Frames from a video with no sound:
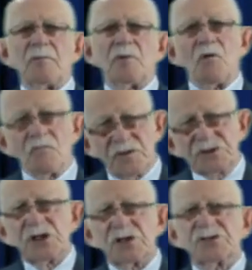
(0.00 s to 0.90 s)
or
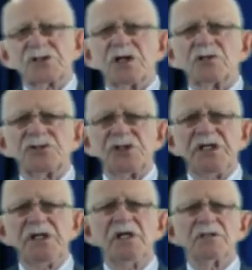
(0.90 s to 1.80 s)

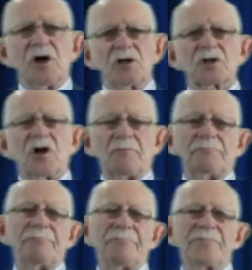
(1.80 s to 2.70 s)
vigilantcog.com.
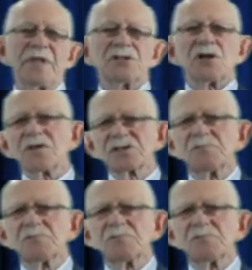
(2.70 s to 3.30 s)
So this is